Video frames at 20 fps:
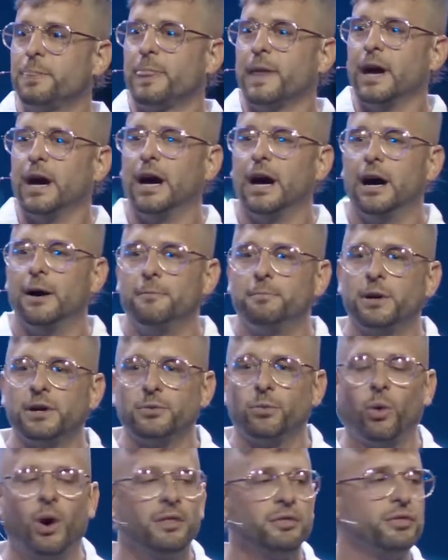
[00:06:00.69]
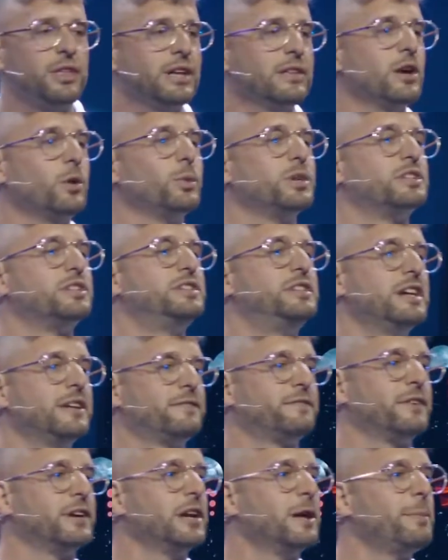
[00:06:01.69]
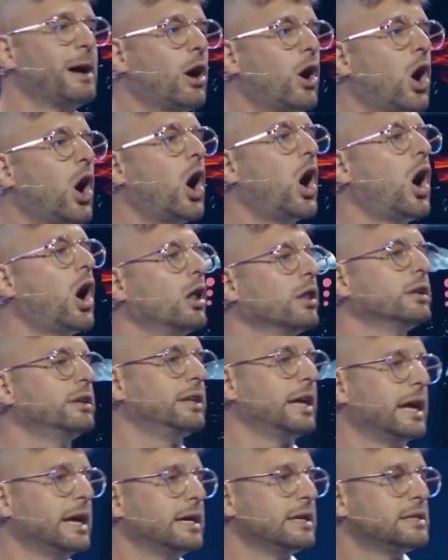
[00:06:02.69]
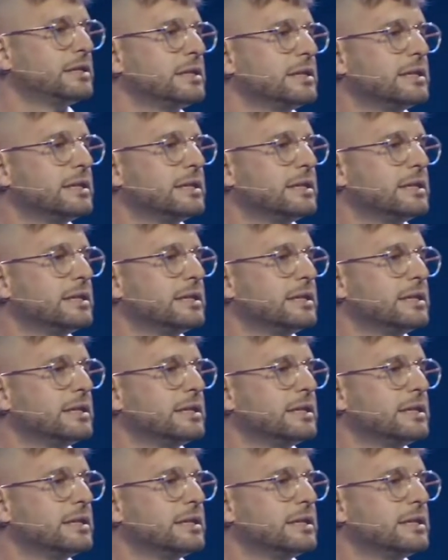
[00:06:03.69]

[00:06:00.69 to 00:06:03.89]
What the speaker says: But one thing that was different about holidays